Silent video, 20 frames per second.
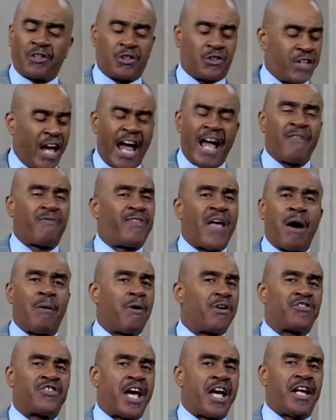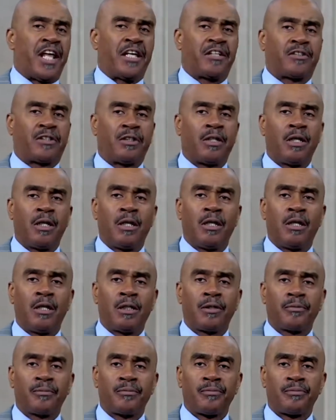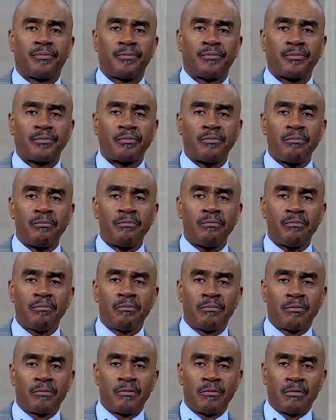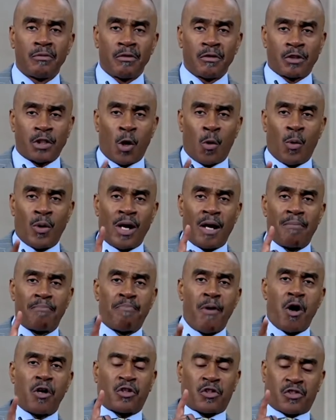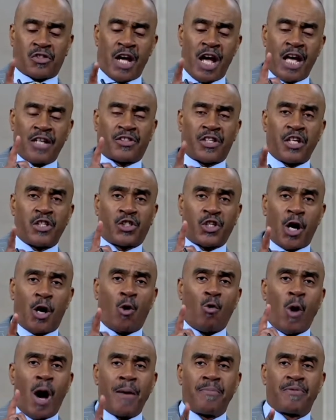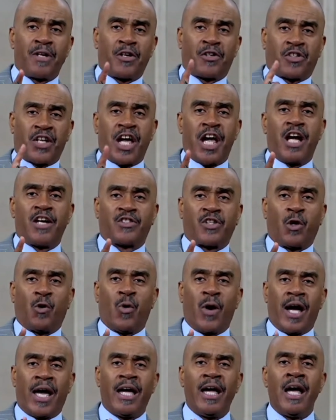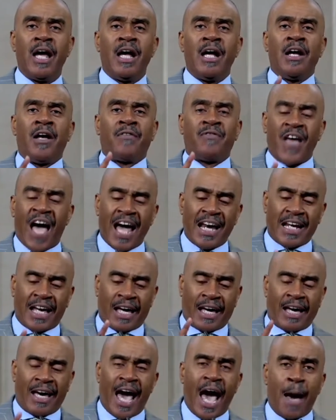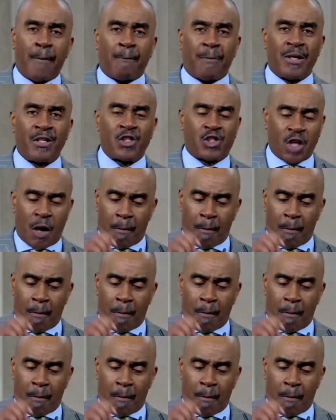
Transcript: dead that was in it. Where is thy victory? So when a book says he shall wipe your tears away, that happens the